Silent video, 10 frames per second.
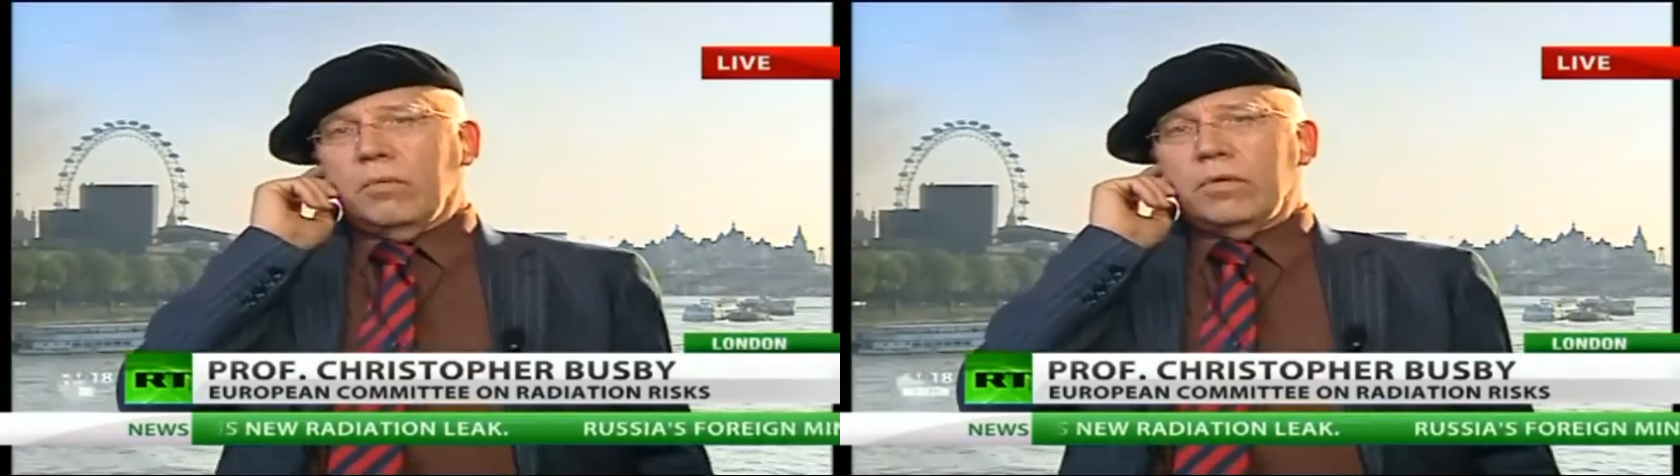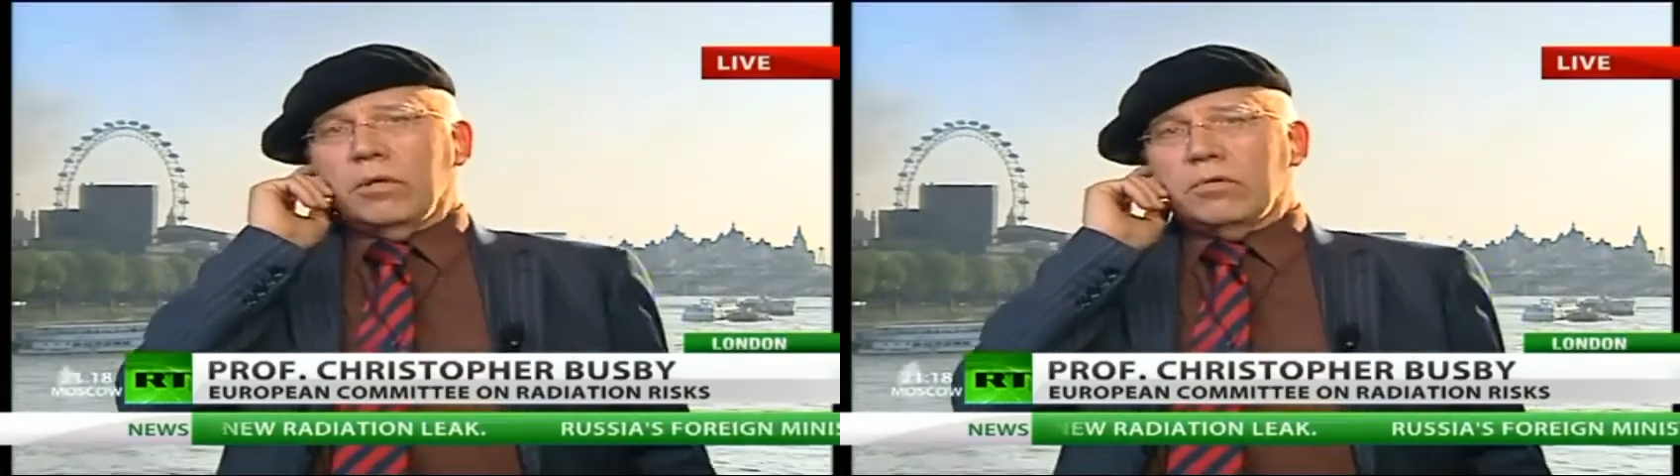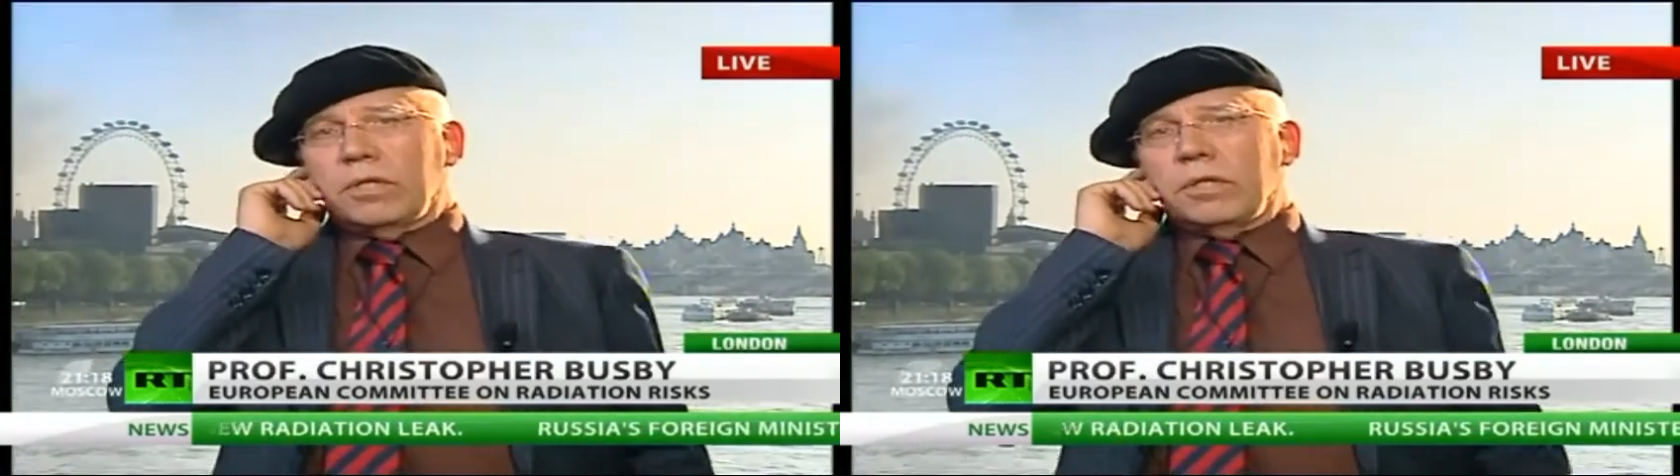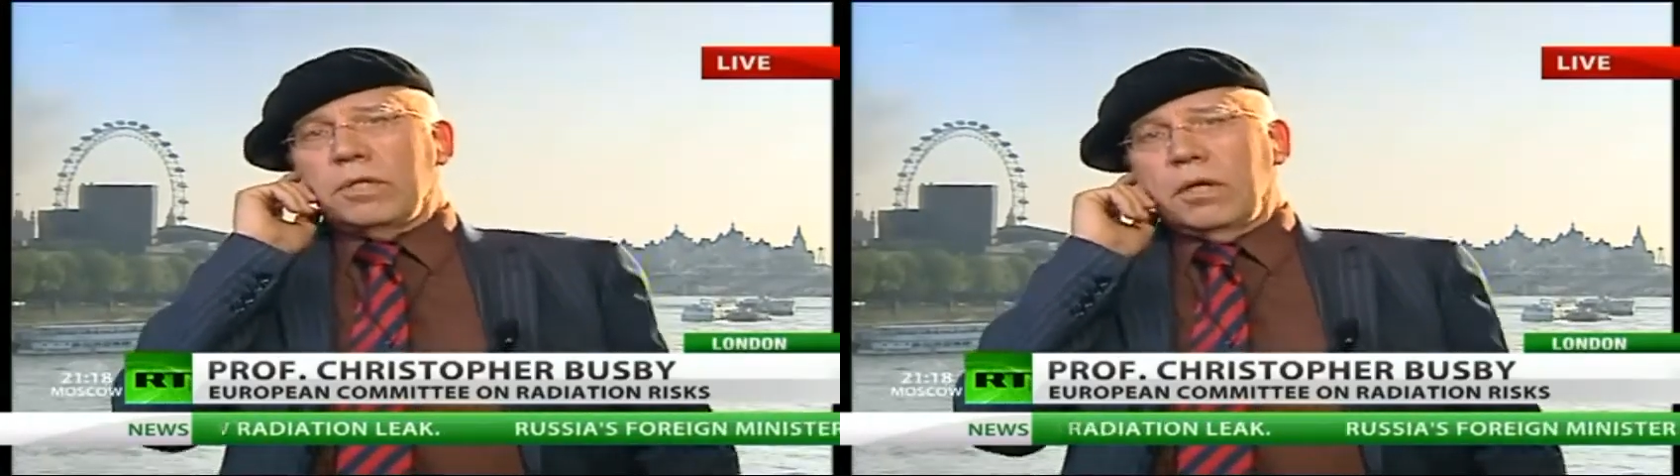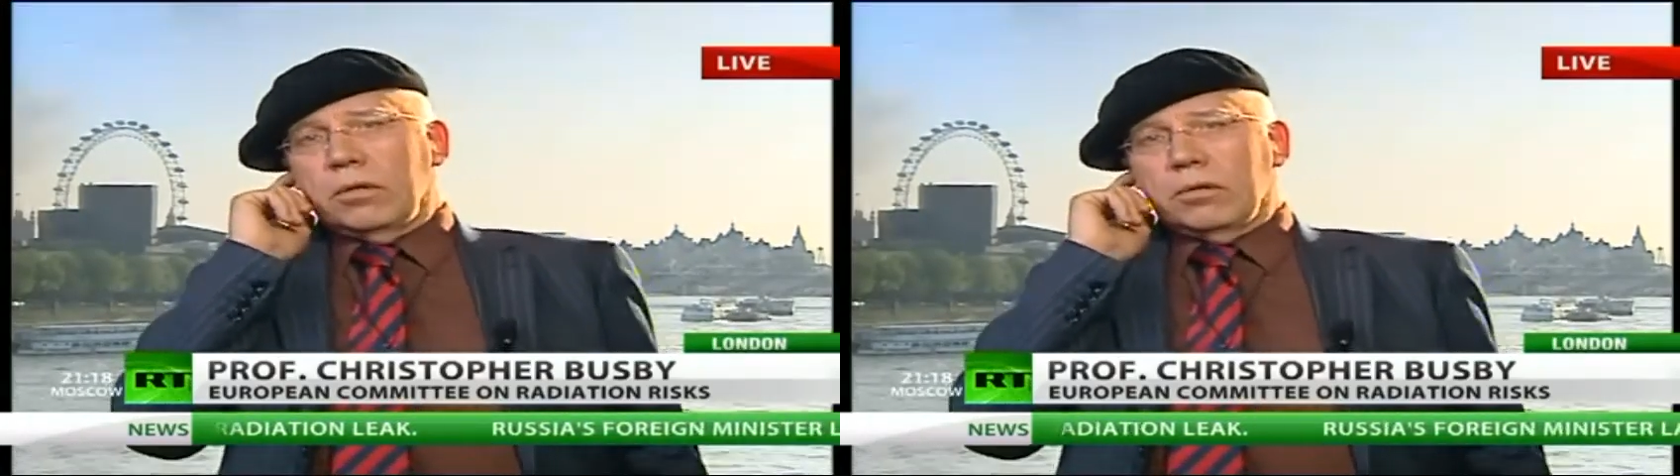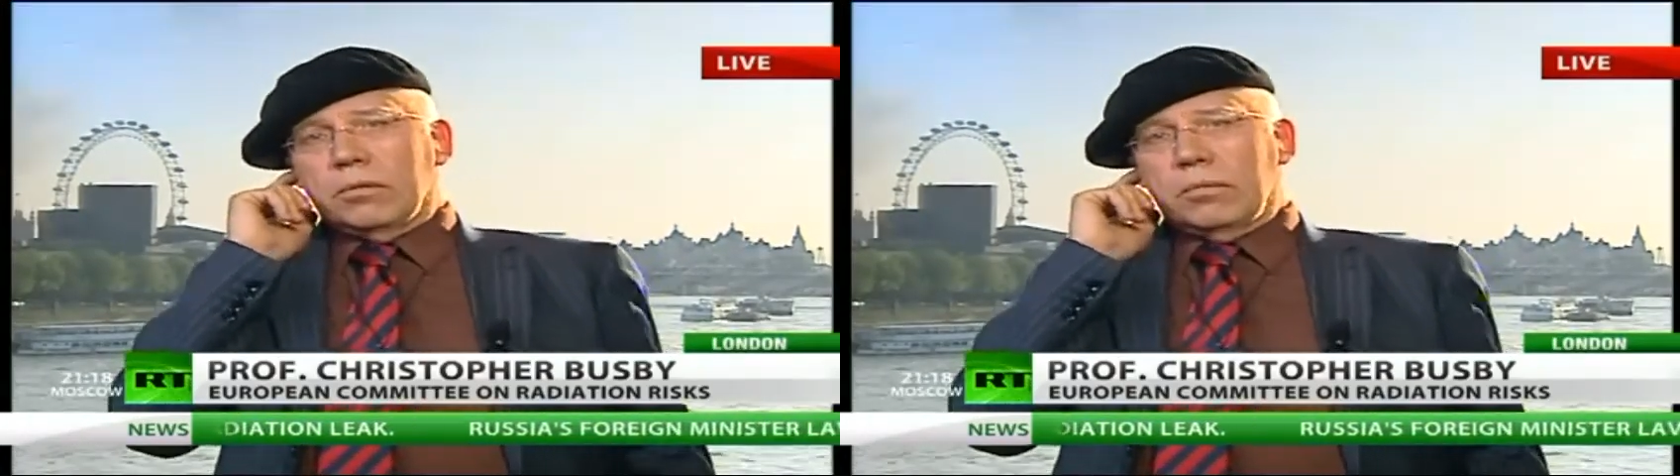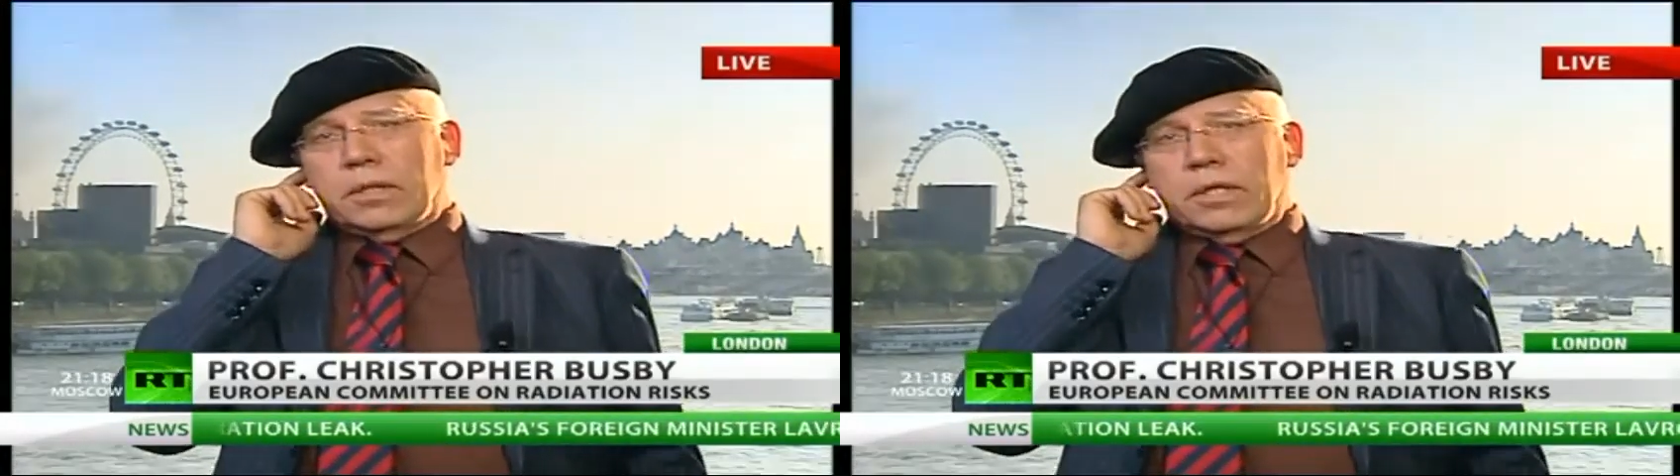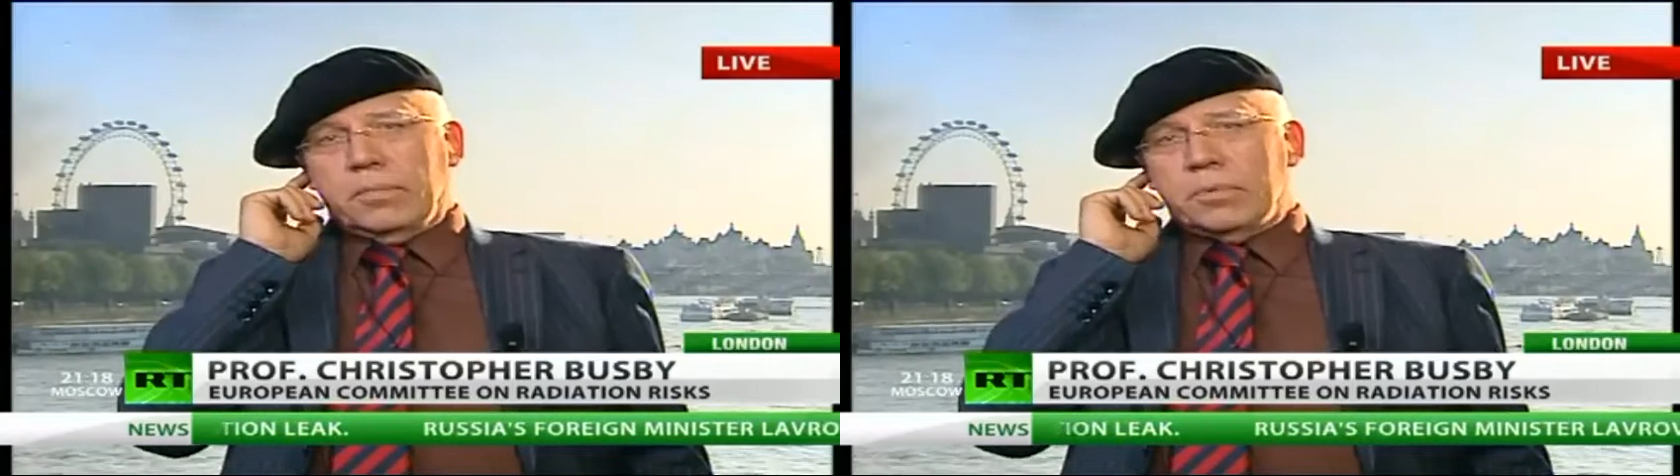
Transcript: we already know the, the